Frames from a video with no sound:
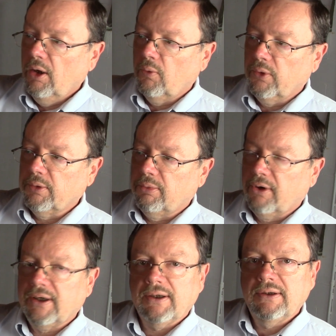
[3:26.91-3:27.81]
With the
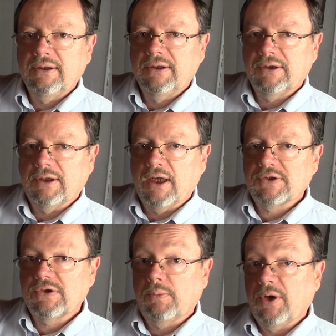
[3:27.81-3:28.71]
Beretta, not
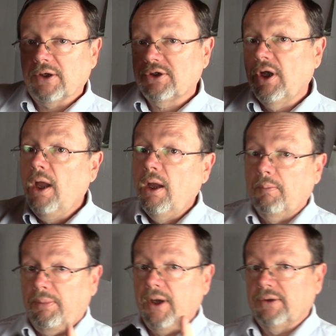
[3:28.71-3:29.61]
so much.
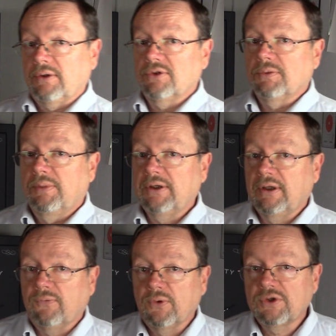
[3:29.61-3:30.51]
But there's a big
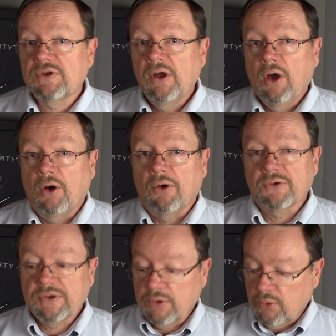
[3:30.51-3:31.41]
difference
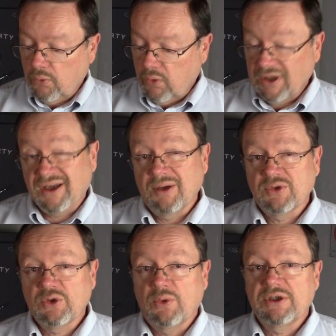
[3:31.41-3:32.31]
also when it
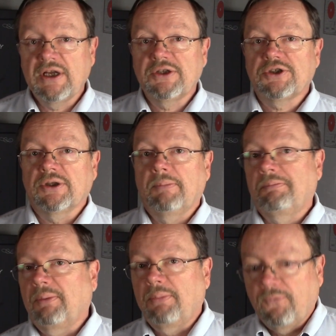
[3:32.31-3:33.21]
comes to retention.
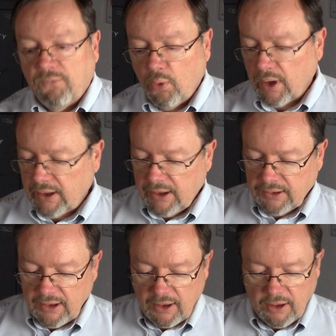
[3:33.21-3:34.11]
But before I get
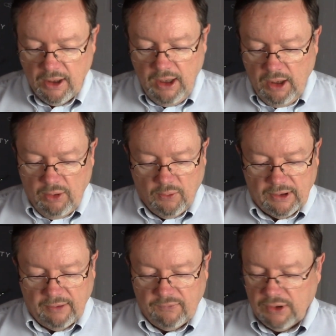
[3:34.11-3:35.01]
there,
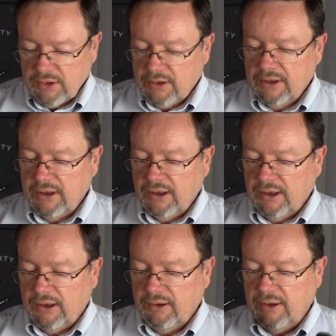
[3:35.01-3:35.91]
while I've
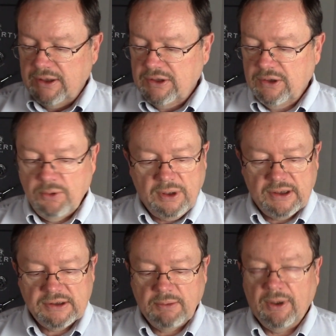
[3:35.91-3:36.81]
got these two
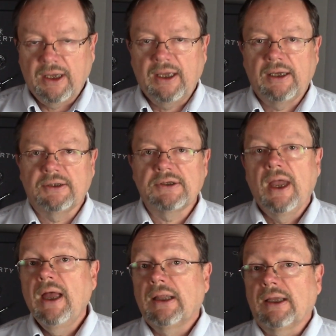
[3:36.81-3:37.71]
things in my hand,
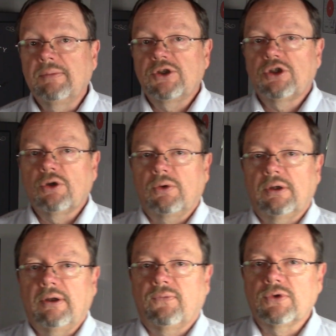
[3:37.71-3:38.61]
let me show you a
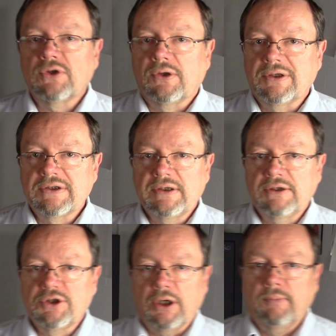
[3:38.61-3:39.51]
difference on the
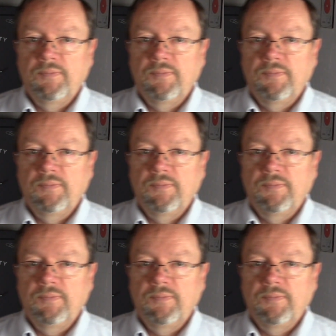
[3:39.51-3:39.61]
stitching.